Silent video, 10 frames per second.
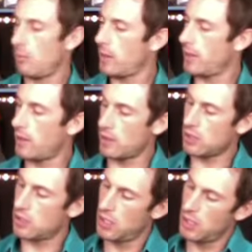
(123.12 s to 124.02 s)
but
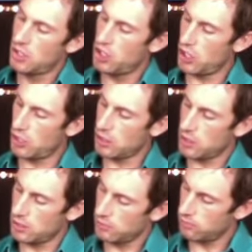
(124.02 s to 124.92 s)
there's chunks
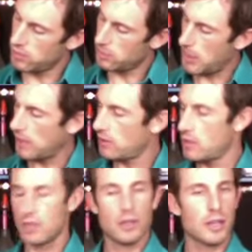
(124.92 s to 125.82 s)
and spices
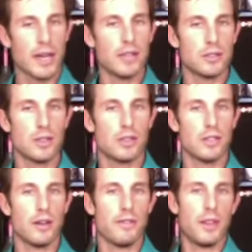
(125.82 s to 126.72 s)
and all kinds of good
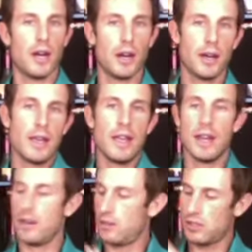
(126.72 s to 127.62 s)
stuff in there, and
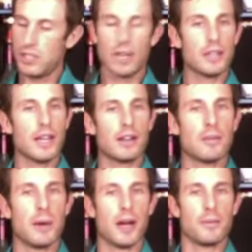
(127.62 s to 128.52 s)
it'll settle down at the bottom.